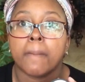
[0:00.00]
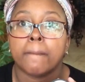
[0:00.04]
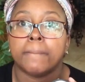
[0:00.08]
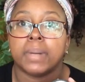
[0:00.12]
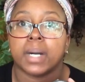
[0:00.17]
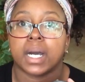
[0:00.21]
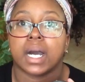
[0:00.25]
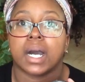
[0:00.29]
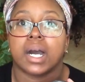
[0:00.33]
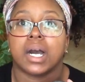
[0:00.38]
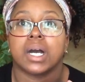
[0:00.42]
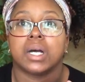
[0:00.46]

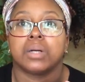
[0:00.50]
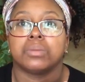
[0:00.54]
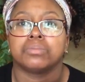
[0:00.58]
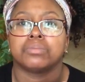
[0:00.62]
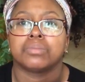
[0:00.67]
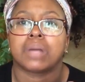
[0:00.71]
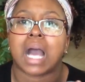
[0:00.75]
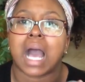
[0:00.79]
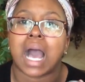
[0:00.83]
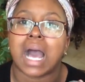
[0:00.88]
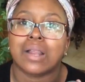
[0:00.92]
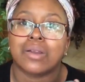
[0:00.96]
But um,
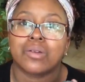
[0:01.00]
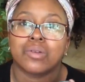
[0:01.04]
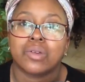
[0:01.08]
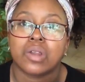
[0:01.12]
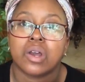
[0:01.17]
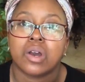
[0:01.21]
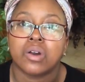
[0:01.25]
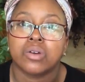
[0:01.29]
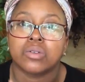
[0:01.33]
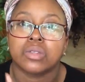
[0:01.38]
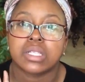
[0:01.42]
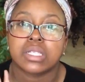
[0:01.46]
I don't
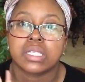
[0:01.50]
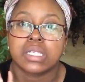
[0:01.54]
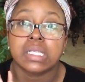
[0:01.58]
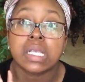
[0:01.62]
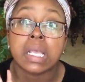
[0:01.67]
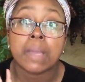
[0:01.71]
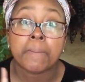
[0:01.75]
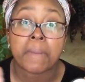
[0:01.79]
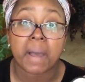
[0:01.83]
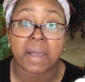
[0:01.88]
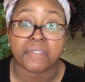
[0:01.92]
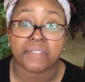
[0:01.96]
know, this
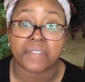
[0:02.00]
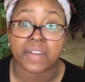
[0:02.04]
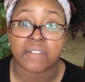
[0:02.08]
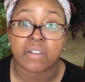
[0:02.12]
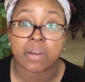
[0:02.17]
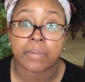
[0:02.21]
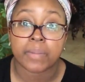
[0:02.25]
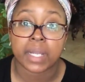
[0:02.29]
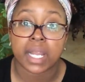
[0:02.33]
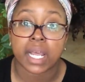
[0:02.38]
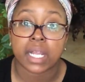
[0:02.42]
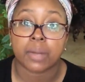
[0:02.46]
isn't my
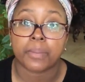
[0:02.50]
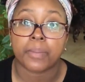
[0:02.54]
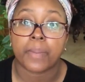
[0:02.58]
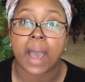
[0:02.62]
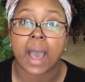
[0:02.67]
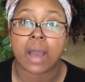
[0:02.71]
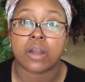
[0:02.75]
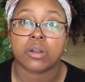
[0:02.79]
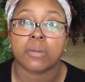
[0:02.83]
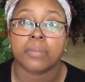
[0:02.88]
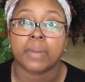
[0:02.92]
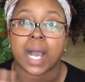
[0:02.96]
favorite banana
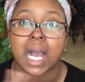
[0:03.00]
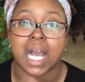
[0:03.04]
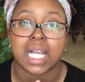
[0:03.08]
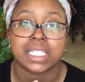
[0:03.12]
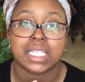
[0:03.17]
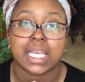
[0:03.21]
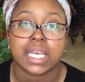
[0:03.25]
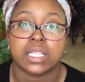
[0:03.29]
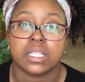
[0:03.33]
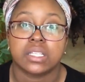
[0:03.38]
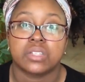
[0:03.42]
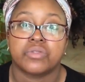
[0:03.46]
powder, but I
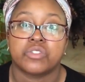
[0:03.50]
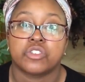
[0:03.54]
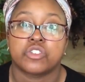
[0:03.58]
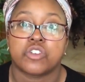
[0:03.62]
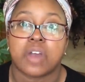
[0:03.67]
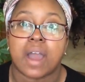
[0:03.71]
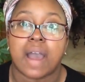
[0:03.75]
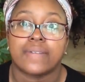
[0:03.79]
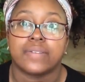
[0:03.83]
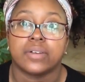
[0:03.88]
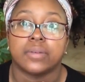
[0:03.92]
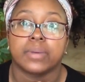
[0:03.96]
take this for
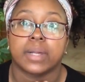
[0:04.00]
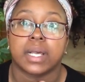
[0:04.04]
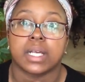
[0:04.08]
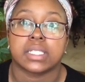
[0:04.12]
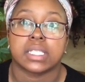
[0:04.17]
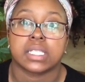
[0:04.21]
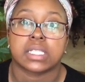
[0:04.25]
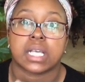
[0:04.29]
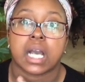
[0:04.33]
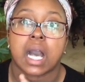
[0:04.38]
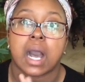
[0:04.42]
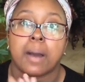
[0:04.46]
travel
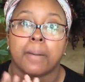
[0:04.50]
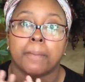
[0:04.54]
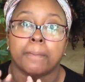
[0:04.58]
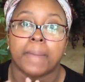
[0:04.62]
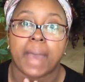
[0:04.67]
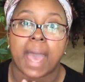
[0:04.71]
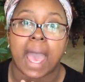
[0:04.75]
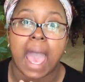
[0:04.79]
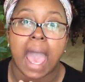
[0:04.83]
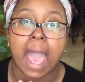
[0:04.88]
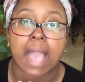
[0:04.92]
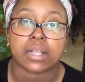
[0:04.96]
because it's
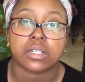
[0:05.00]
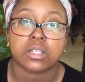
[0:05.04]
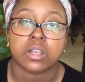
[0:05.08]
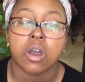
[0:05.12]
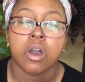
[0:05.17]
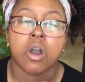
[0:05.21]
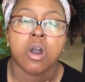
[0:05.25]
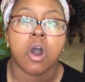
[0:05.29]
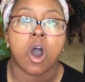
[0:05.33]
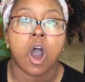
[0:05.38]
compact.